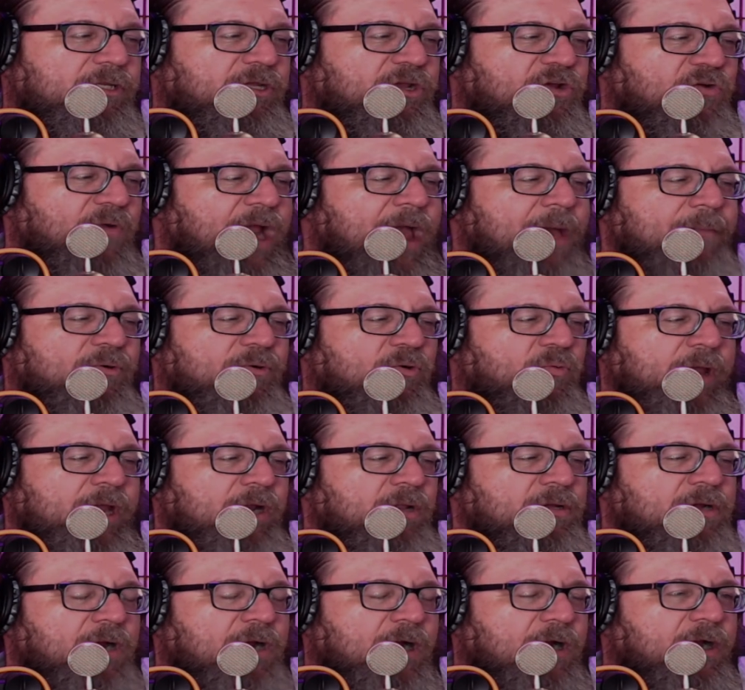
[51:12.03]
grab a rental
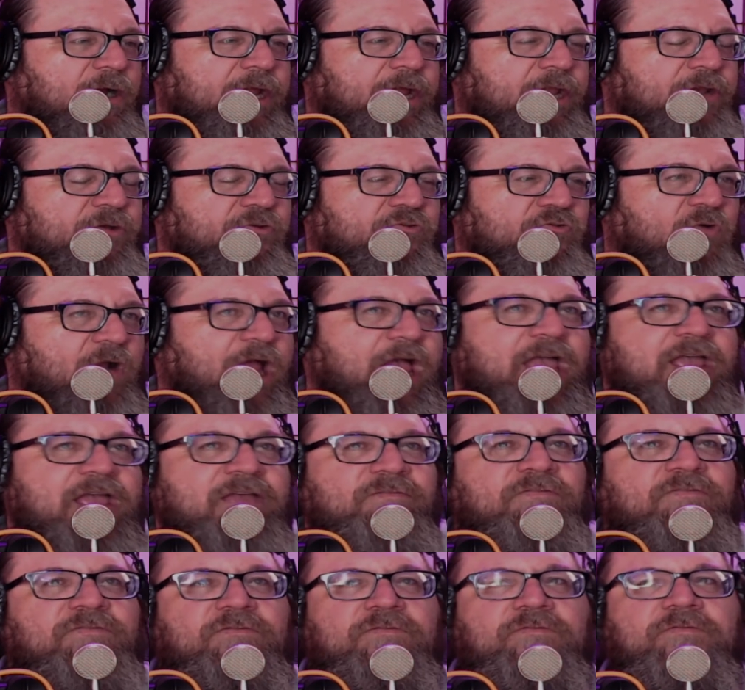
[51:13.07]
car and
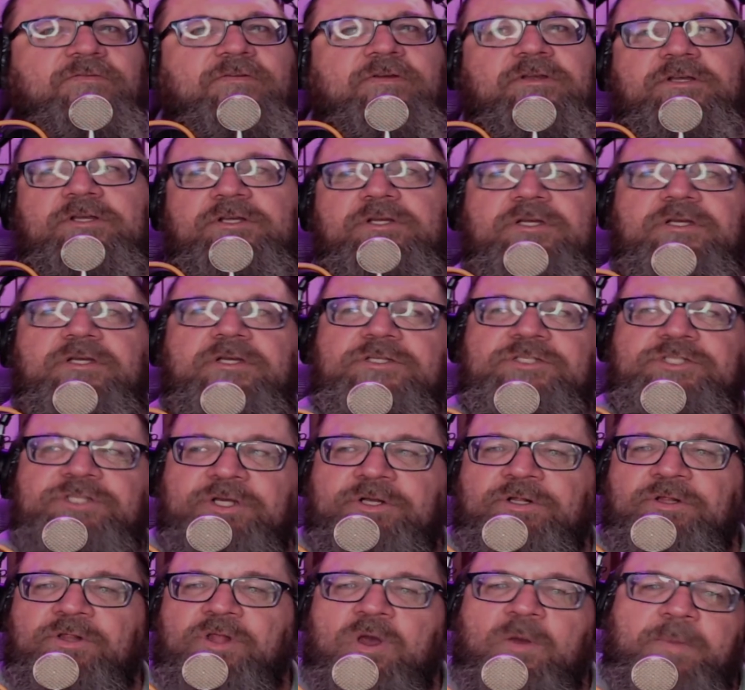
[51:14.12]
drive to
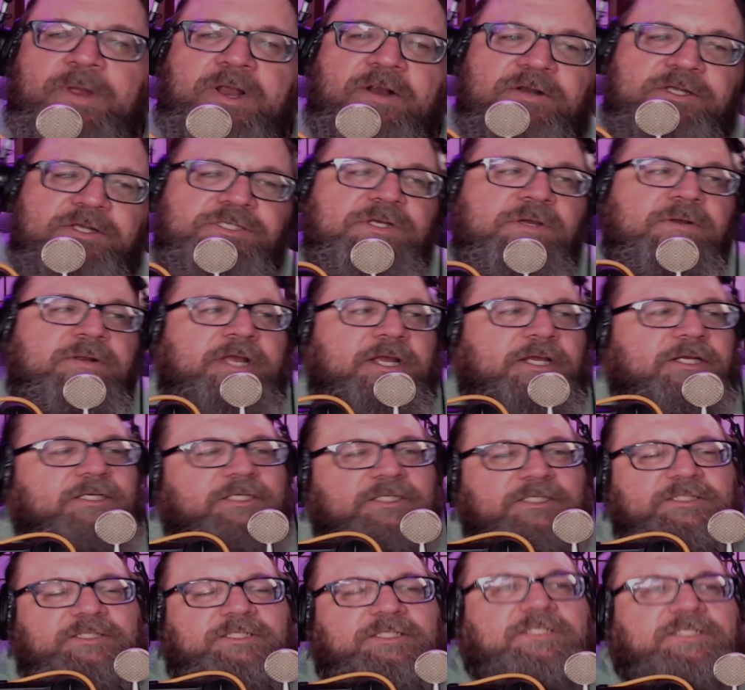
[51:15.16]
Globe, Arizona,
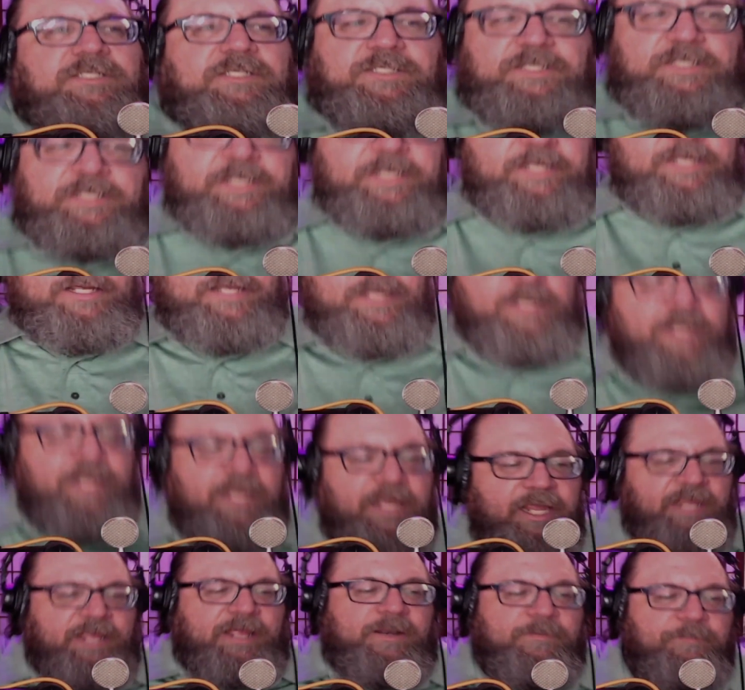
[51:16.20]

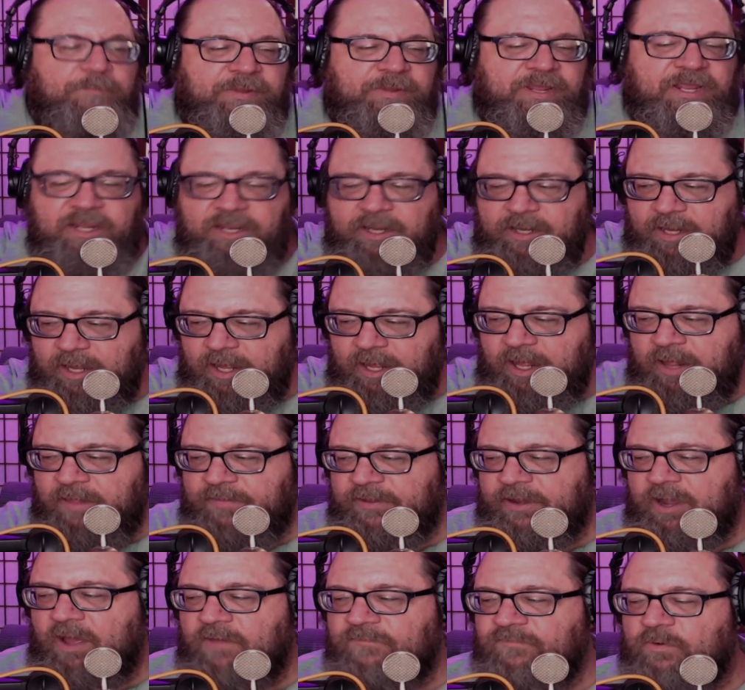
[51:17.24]
and be on
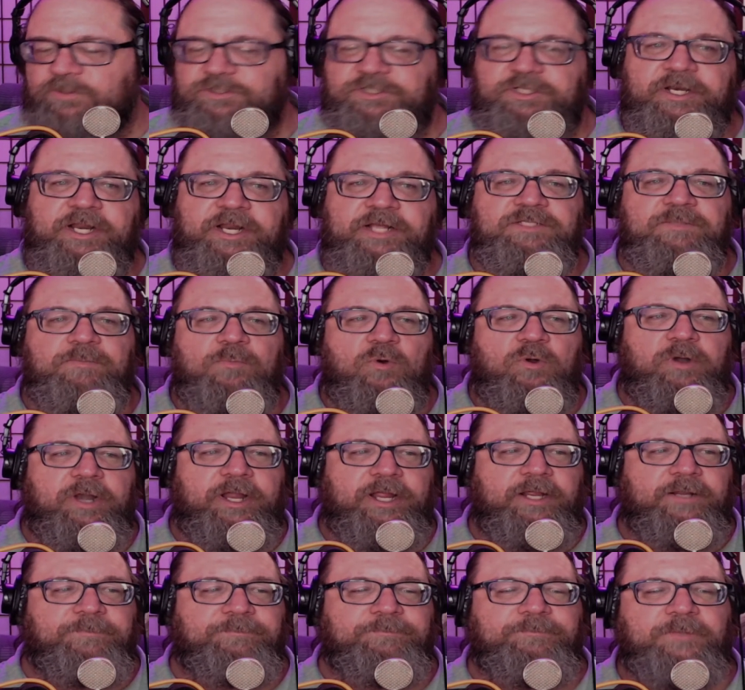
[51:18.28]
the golf course the next
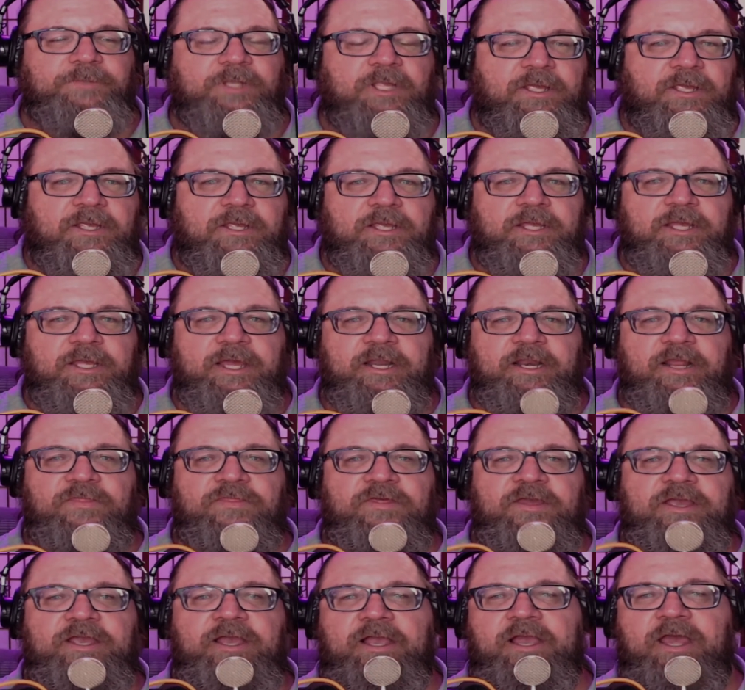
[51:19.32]
morning. And I
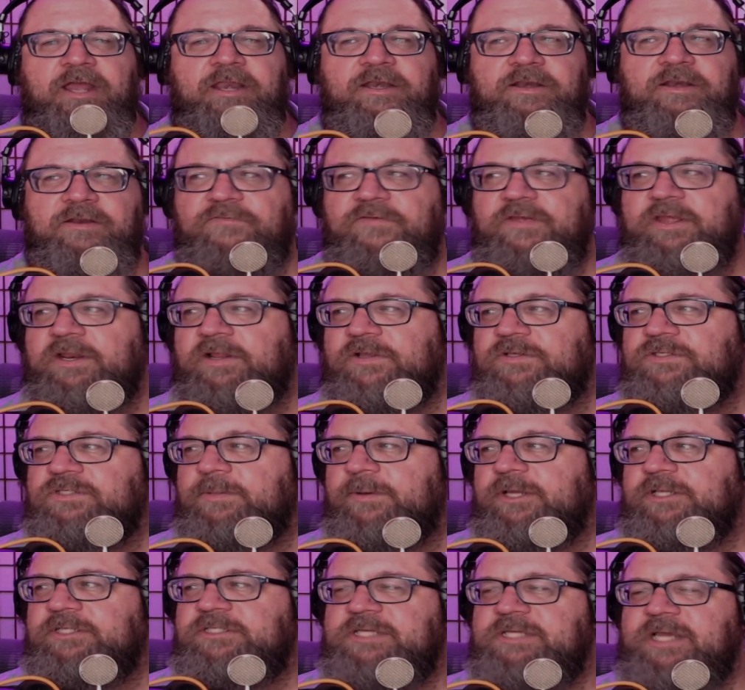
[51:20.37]
think I got into Phoenix
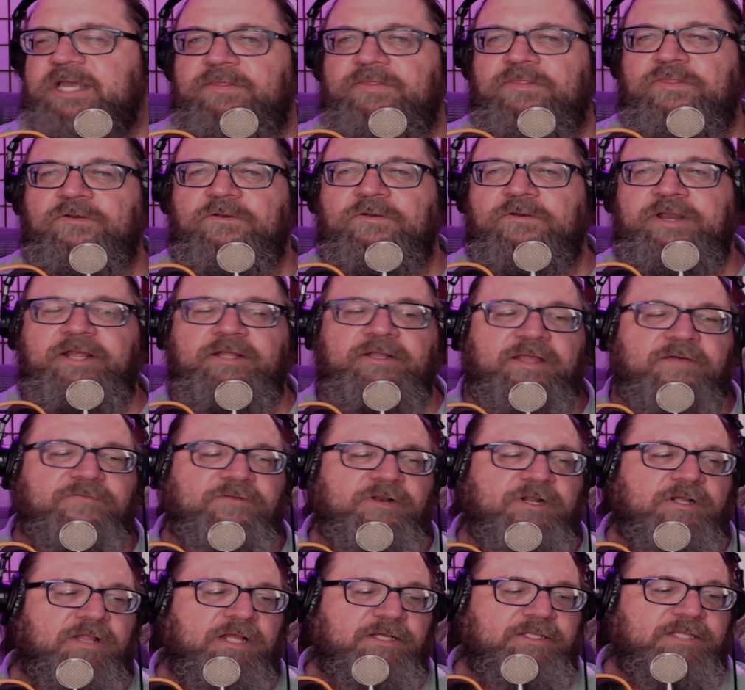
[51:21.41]
about 10:30, 11
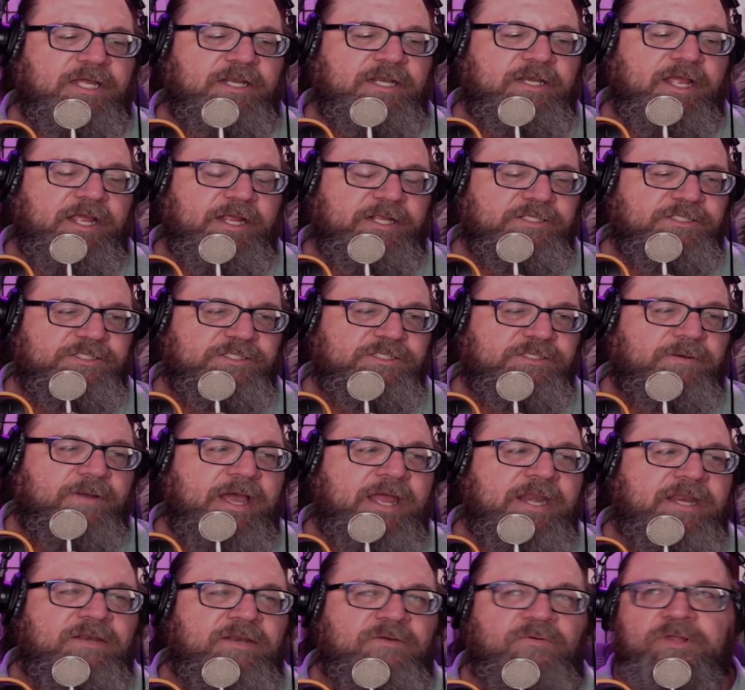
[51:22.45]
o'clock that night. So I
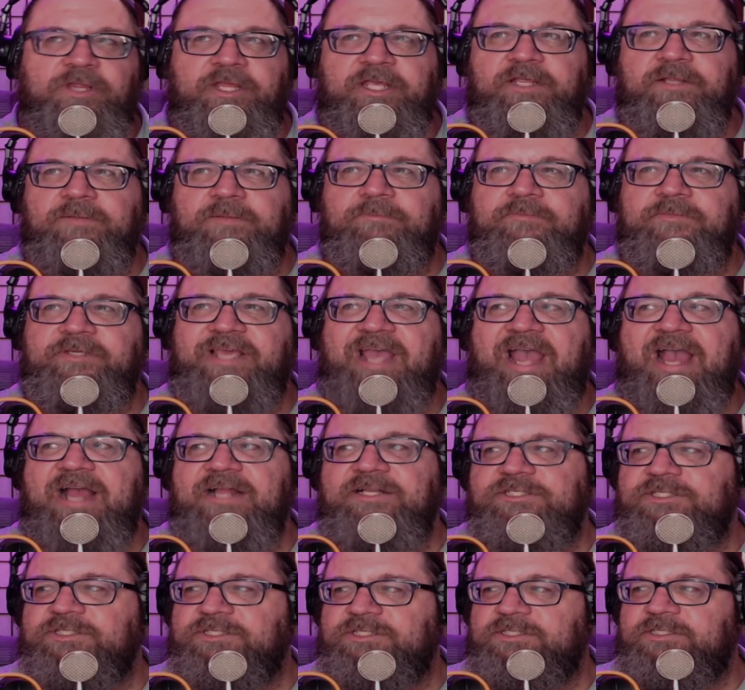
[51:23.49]
didn't really get
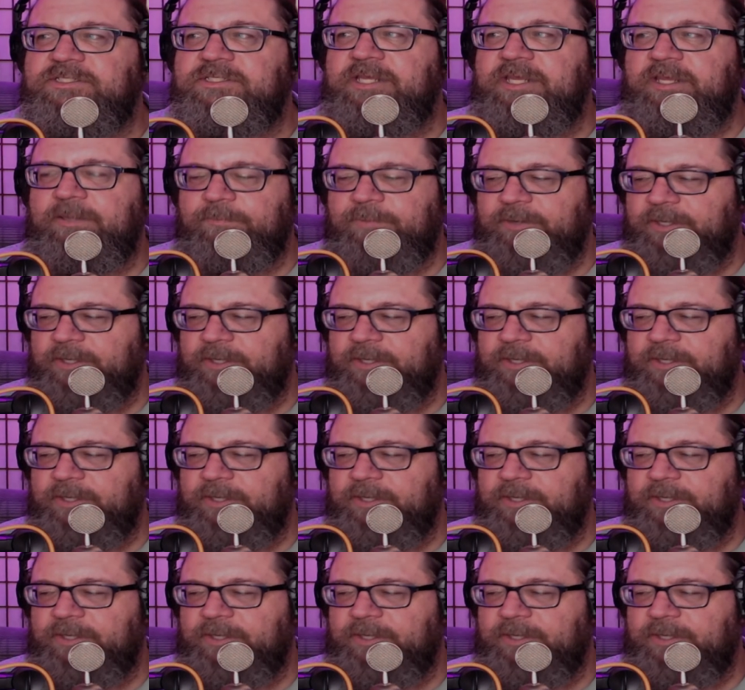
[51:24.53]
to sleep.